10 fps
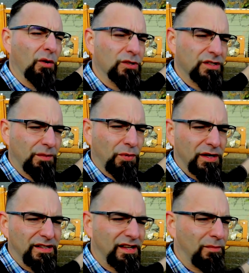which is a
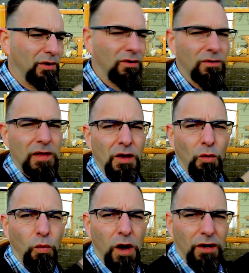pretty typical
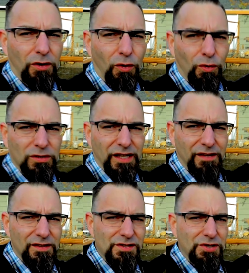water
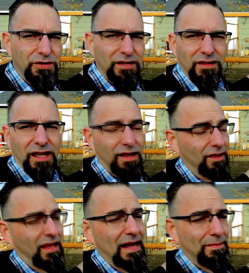holding unit. Like a
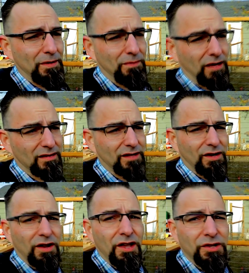lot of people out
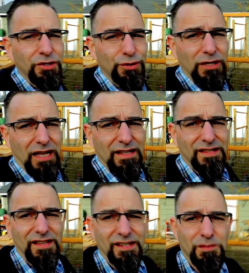there
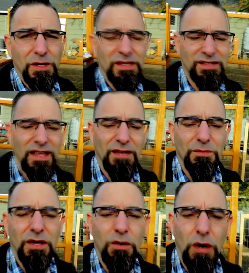utilize these because they
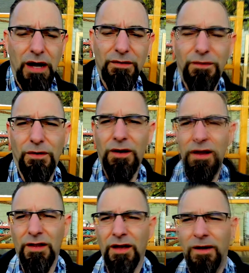can be acquired for
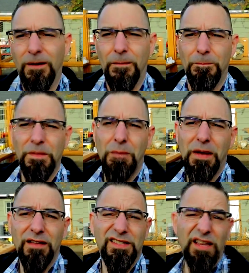
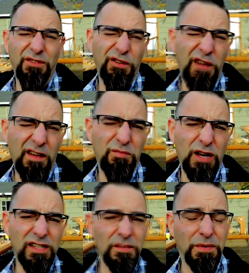about 75
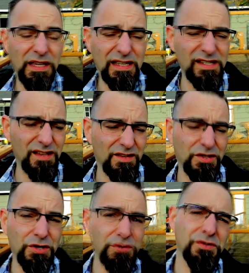bucks a piece
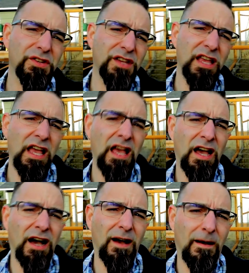used.
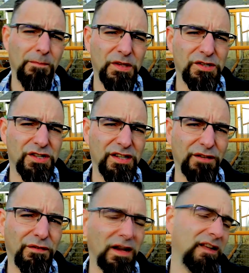You just need
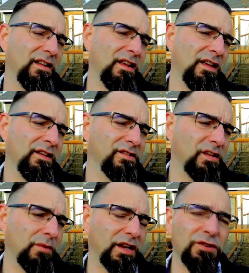to find
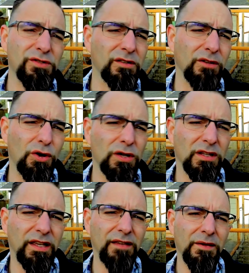somebody who's
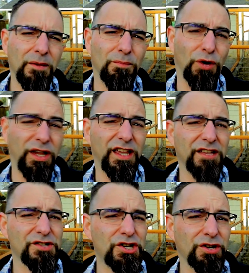locally bringing
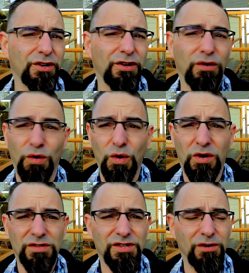in sugar or
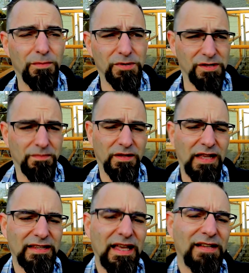corn syrup or something
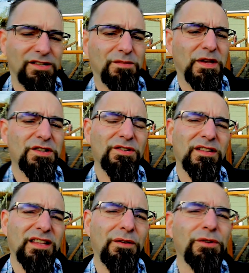like that. Just make sure
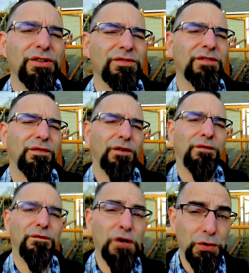that they were used for
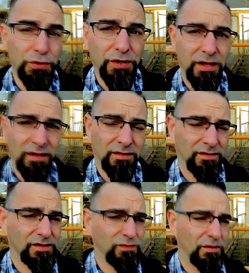food.
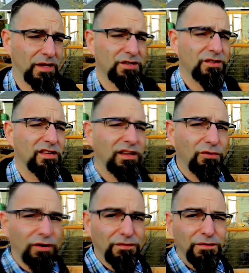You just want to make sure that they
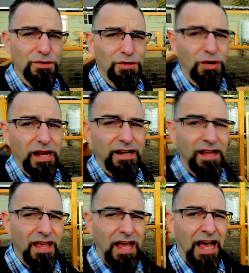were a food grade
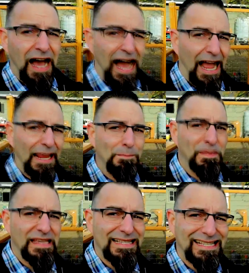
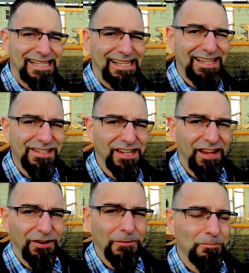IBC
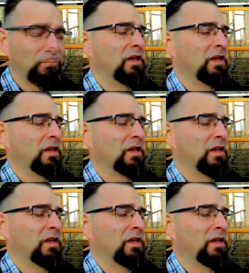container.